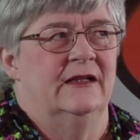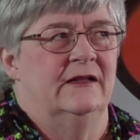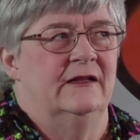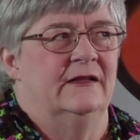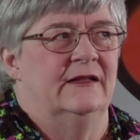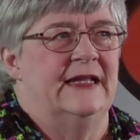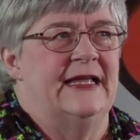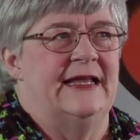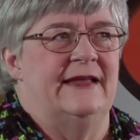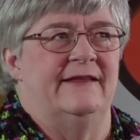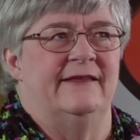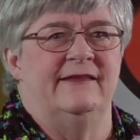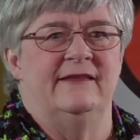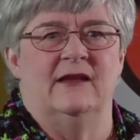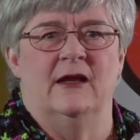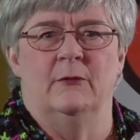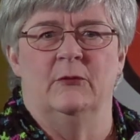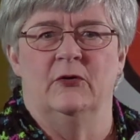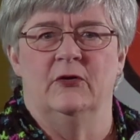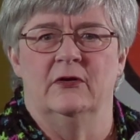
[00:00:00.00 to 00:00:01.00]
Late
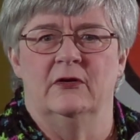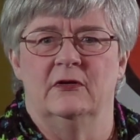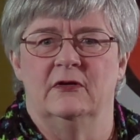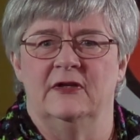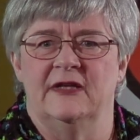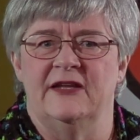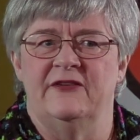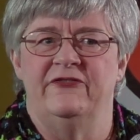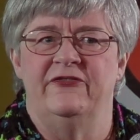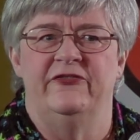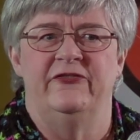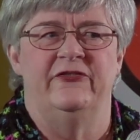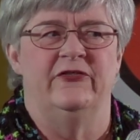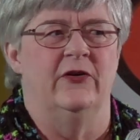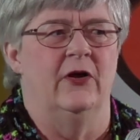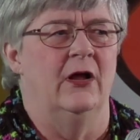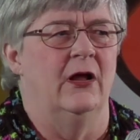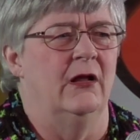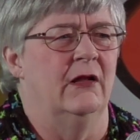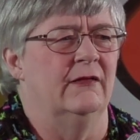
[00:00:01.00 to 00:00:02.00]
summer, early
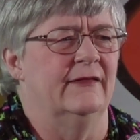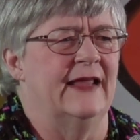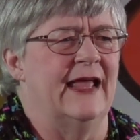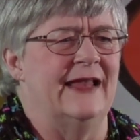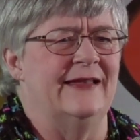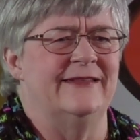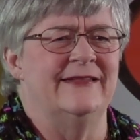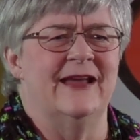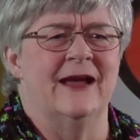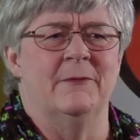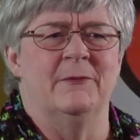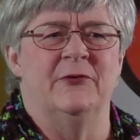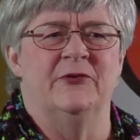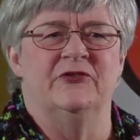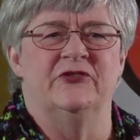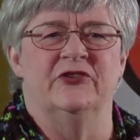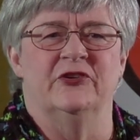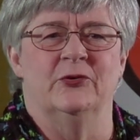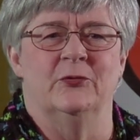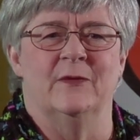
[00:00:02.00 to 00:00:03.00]
fall, that
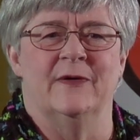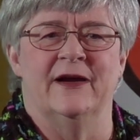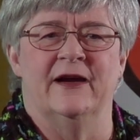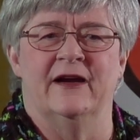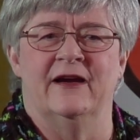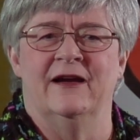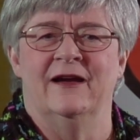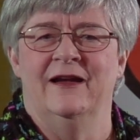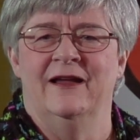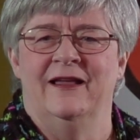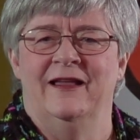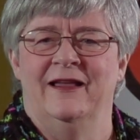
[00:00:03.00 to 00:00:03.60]
temperature where